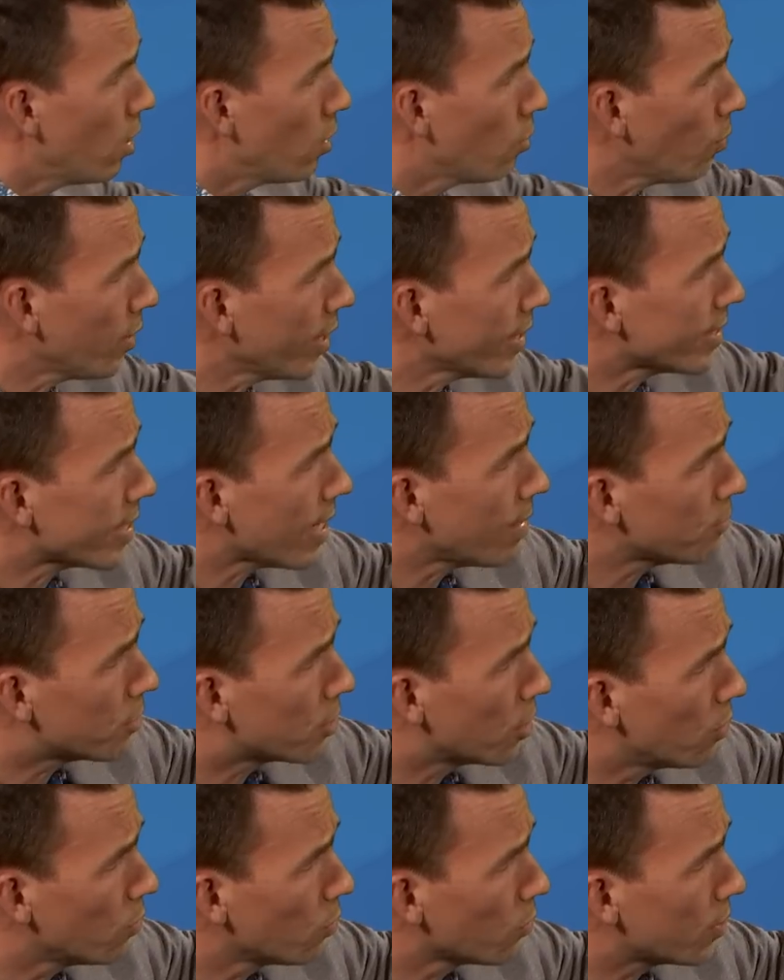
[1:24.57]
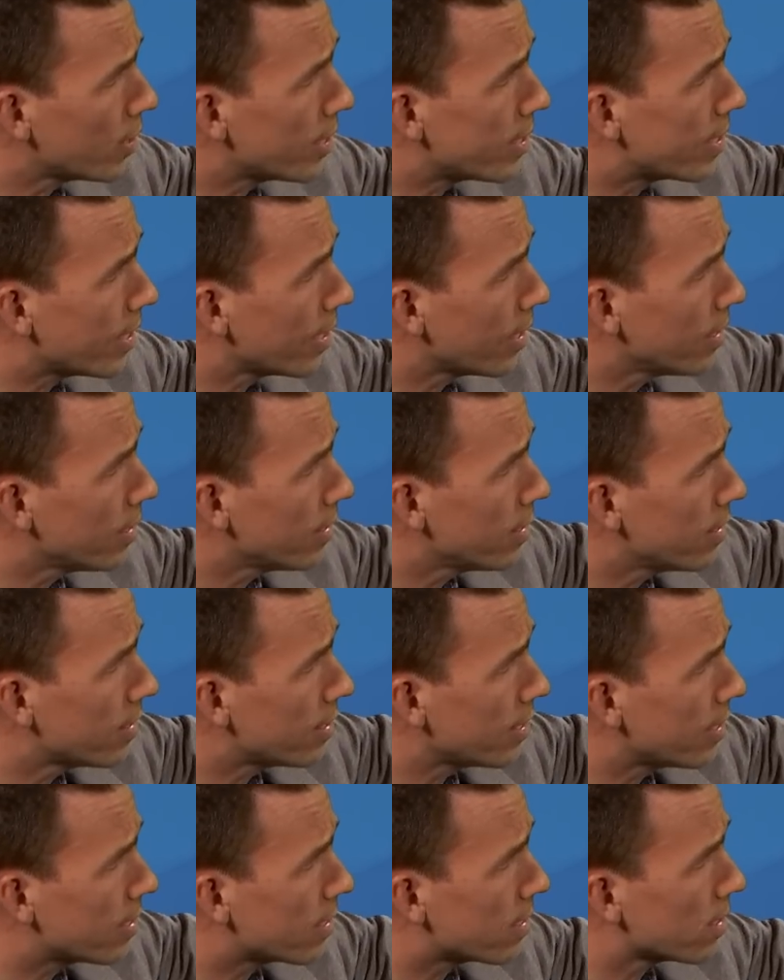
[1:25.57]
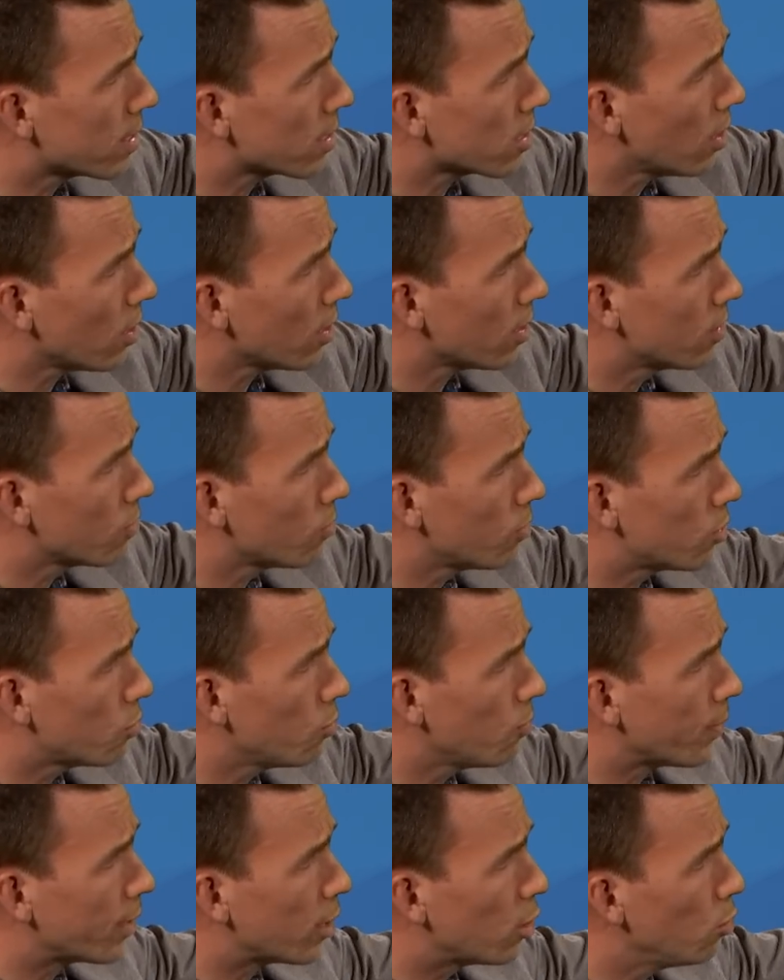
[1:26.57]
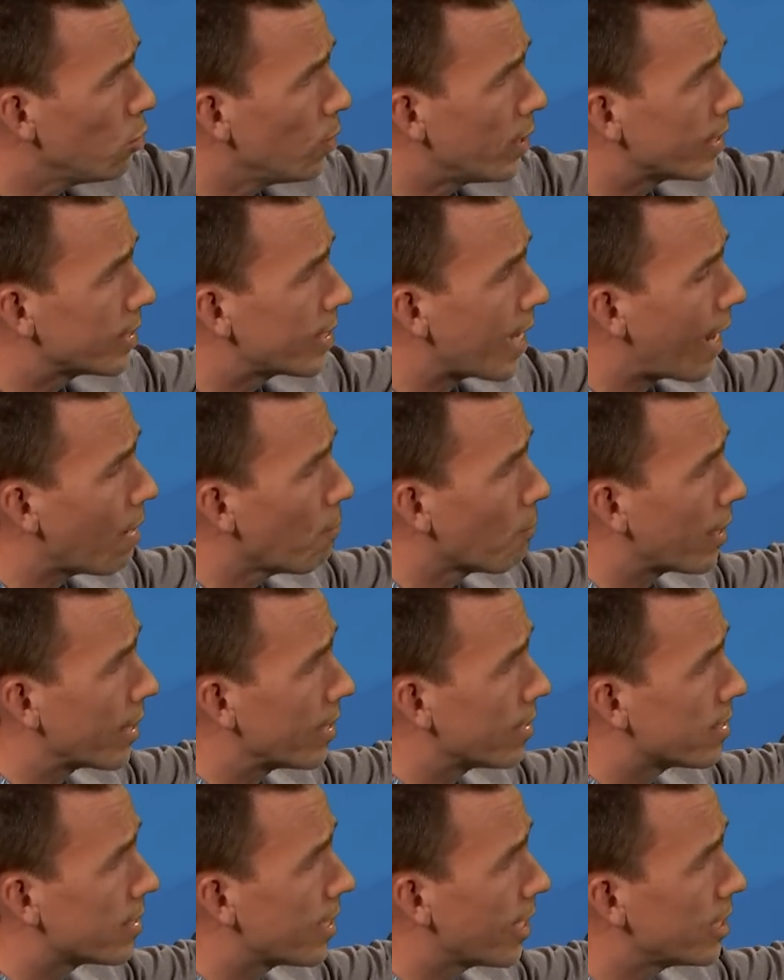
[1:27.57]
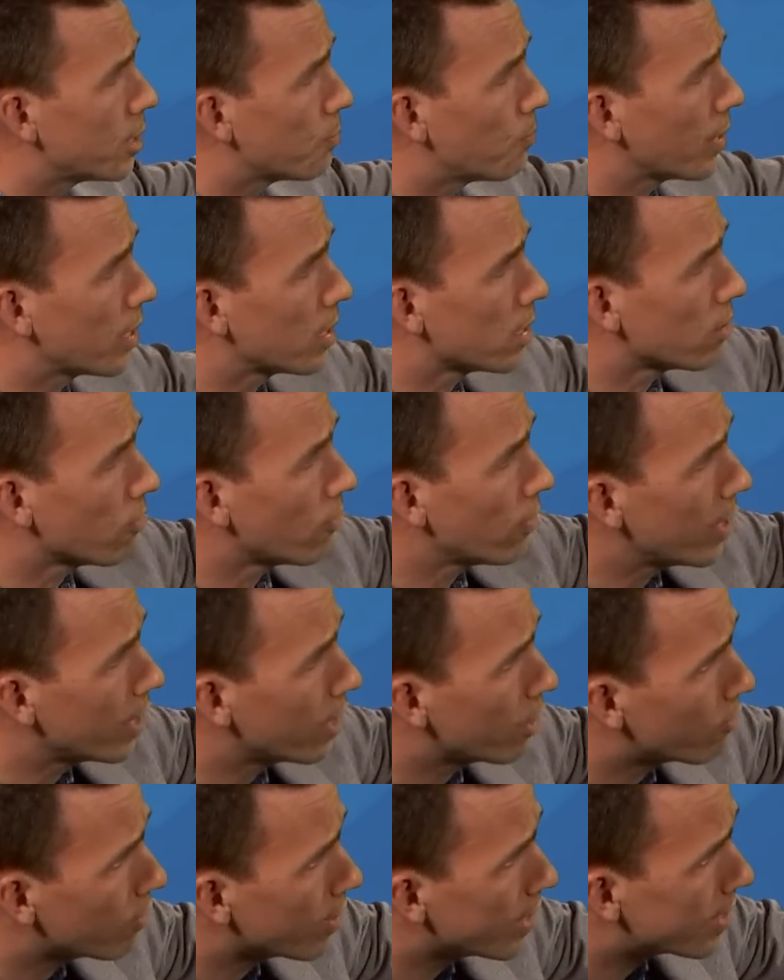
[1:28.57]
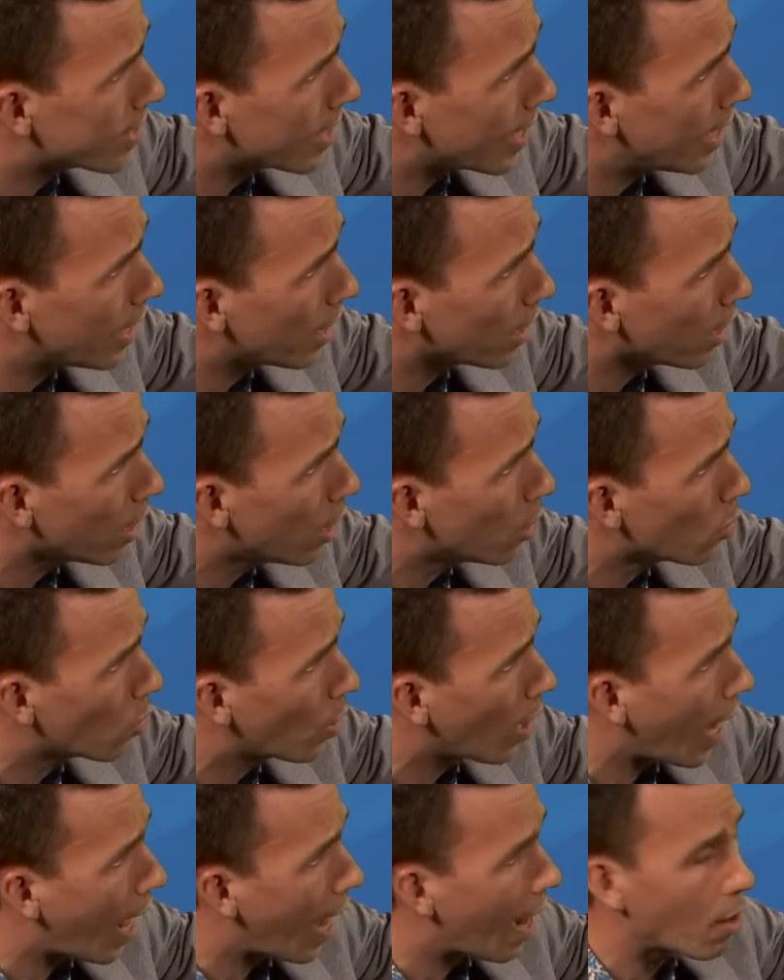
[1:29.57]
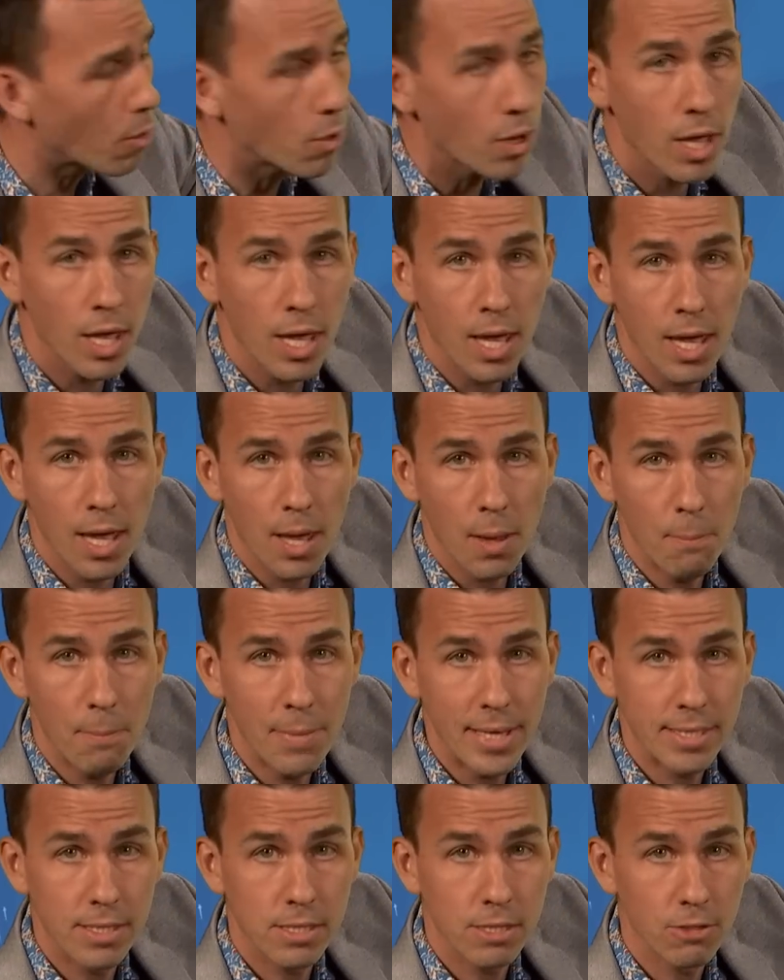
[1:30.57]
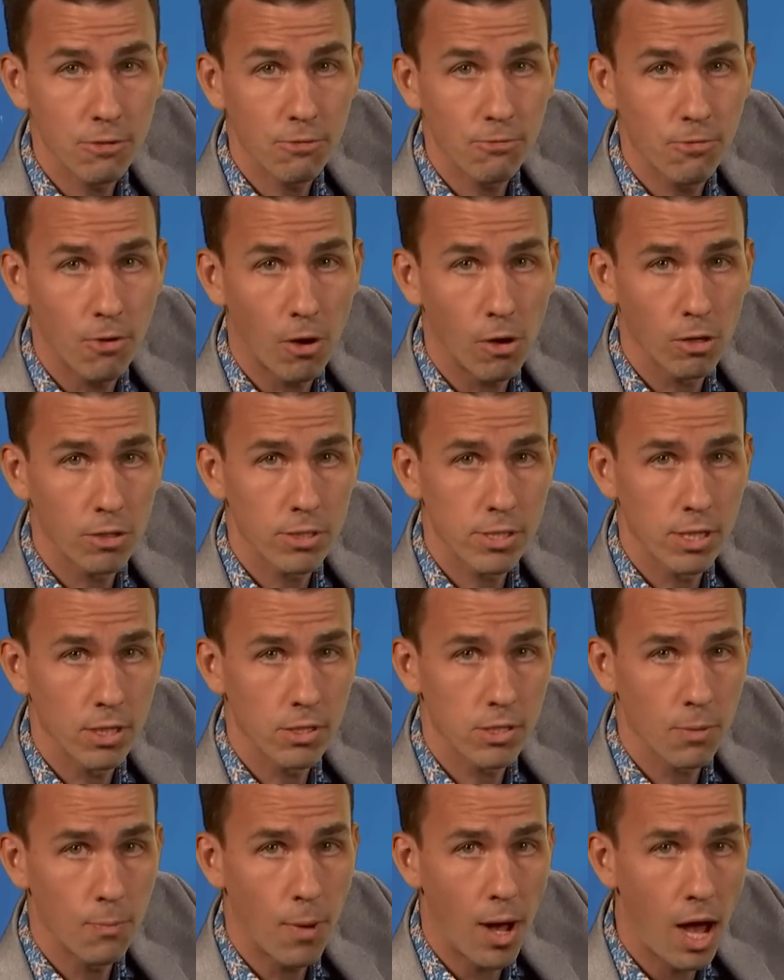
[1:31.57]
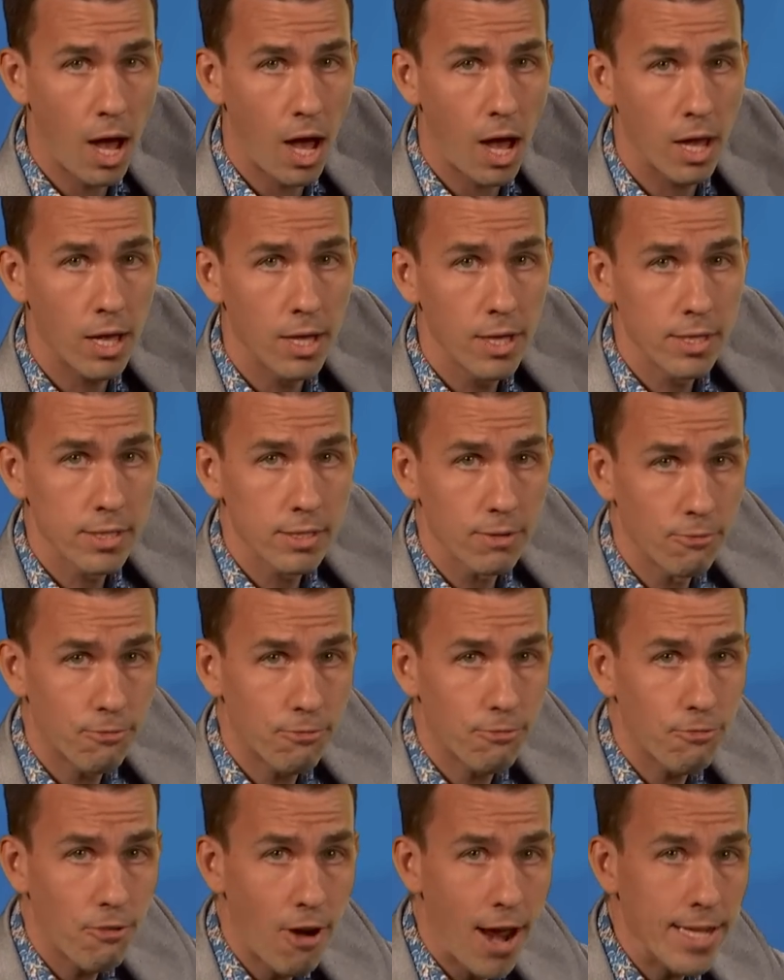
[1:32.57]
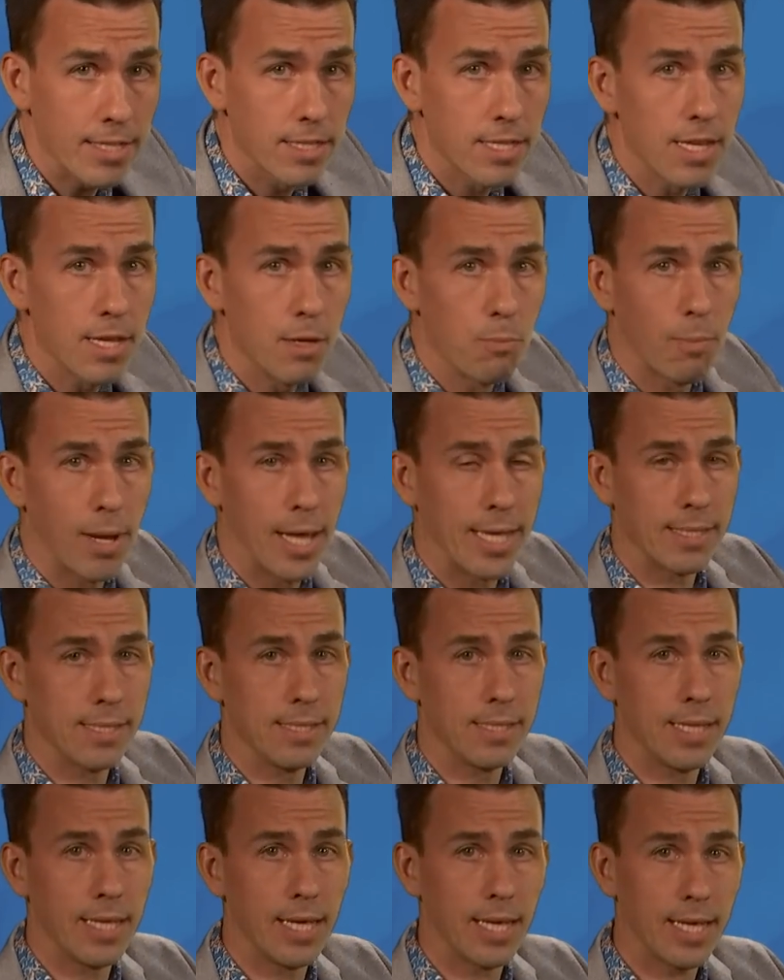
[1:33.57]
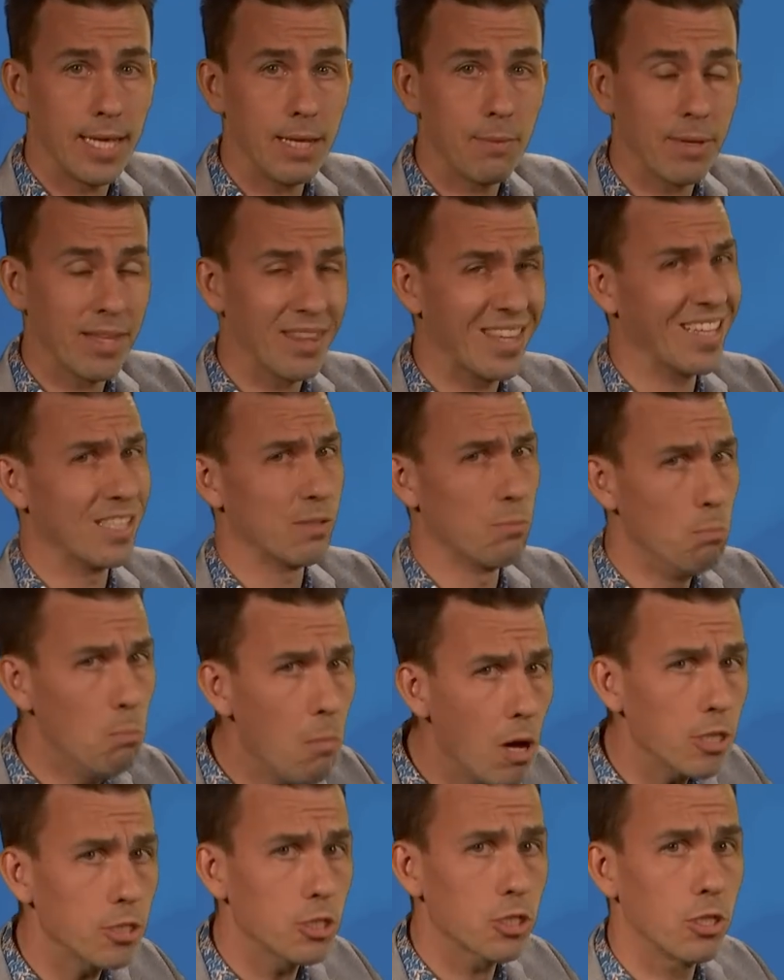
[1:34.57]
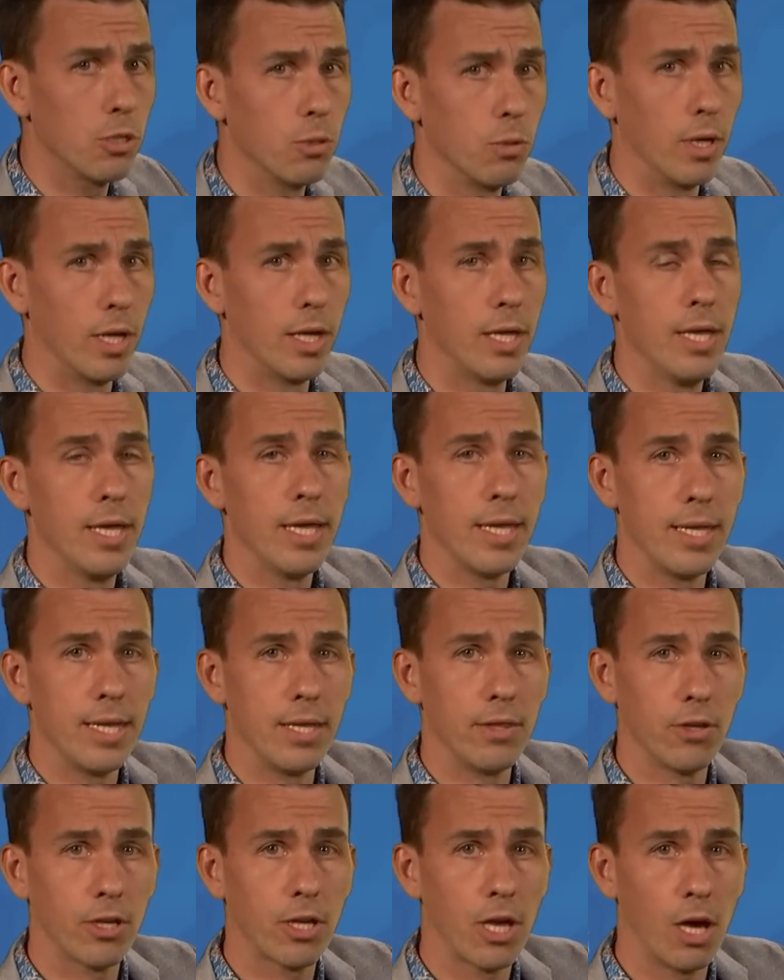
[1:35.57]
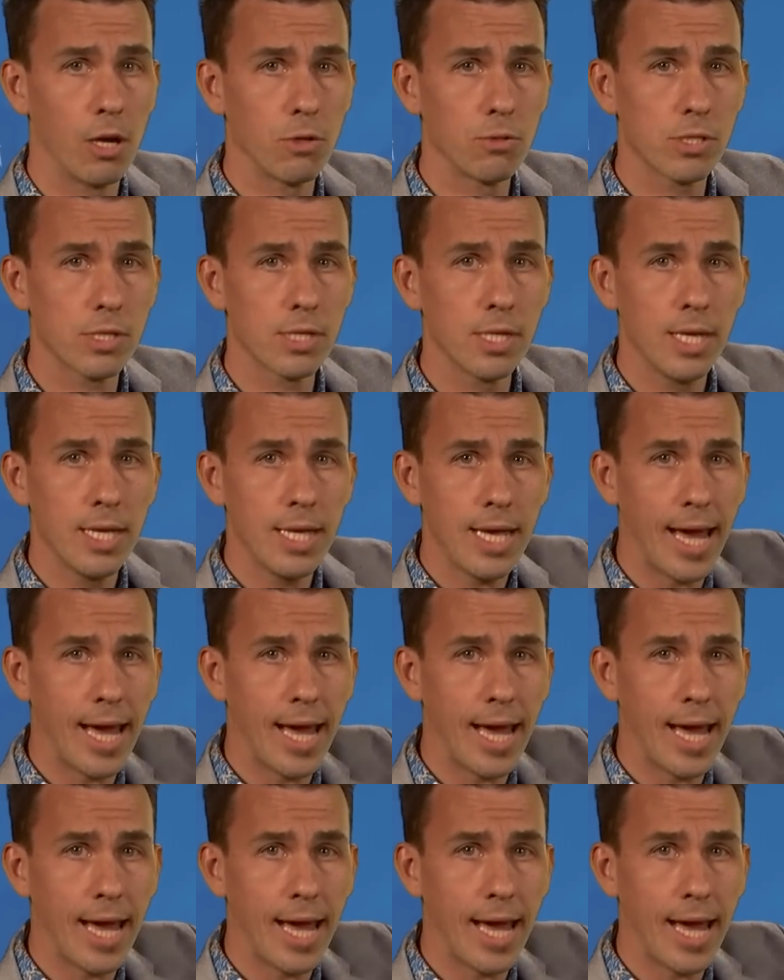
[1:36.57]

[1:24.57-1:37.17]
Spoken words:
One exception, northeast England, eastern Scotland, which will be cooling down by this stage because of an increase in low cloud, mist and fog. So some some fret in places here, keeping things much cooler near the coast.